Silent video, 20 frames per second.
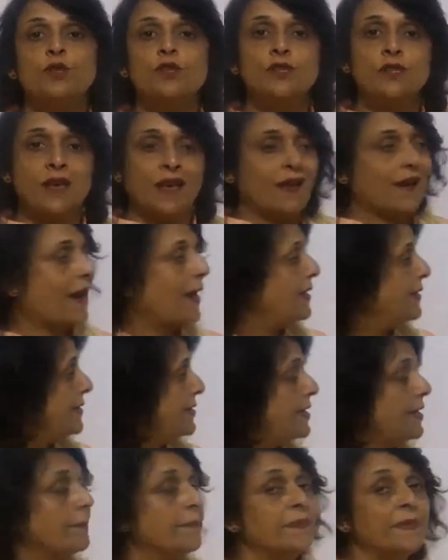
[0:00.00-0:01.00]
which is
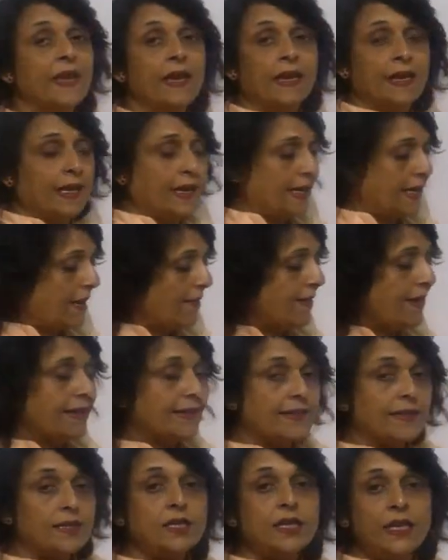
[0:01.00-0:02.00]
arising. Now
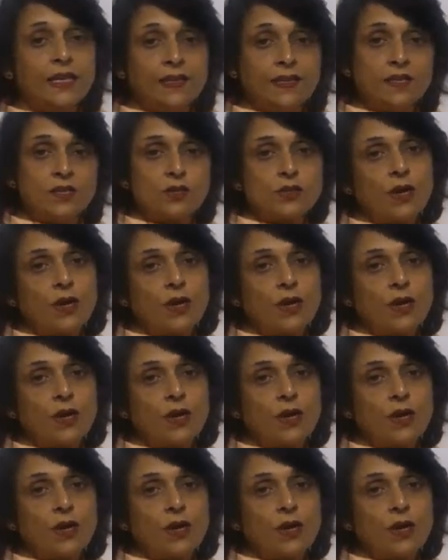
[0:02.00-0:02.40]
let us see the